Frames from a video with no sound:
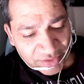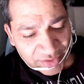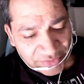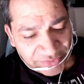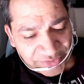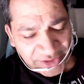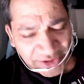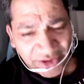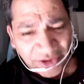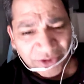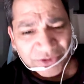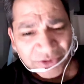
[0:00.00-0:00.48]

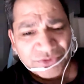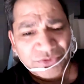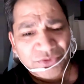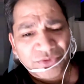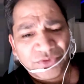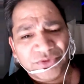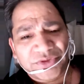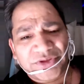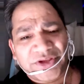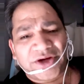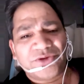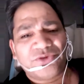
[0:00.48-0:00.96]
There
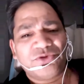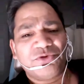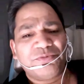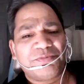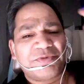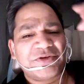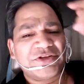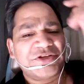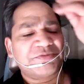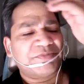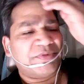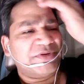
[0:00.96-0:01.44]
also, there are two
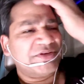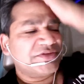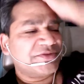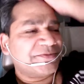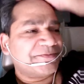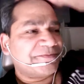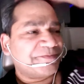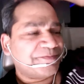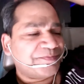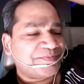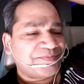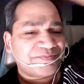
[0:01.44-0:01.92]
principles,
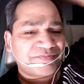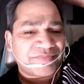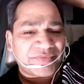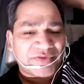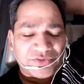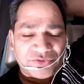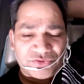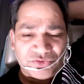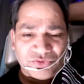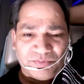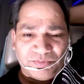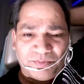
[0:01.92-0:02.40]

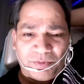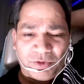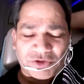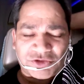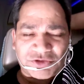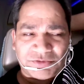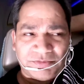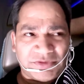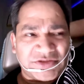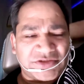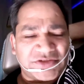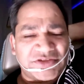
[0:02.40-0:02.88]
two
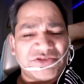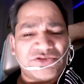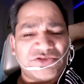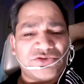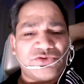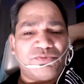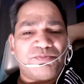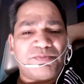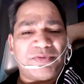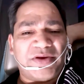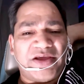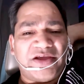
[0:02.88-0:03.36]
possibilities.
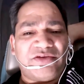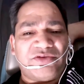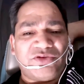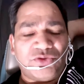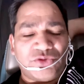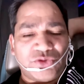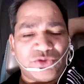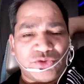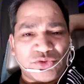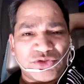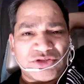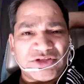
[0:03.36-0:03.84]
You play,
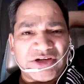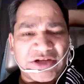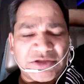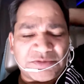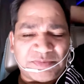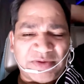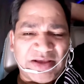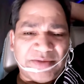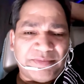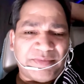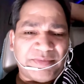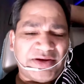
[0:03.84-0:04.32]
you use it as
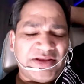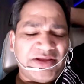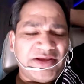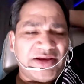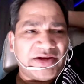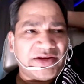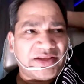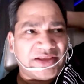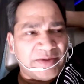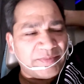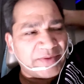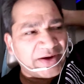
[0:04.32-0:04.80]
play money
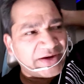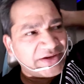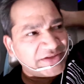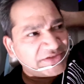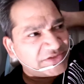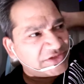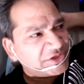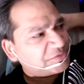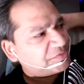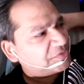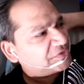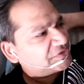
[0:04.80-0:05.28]
and keep getting
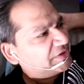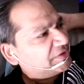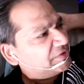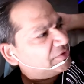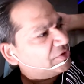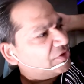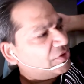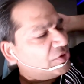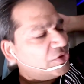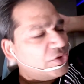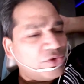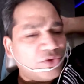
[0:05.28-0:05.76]
6%,
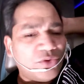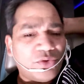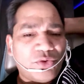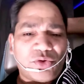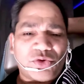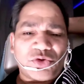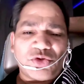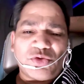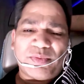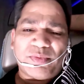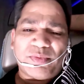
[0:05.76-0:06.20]
or you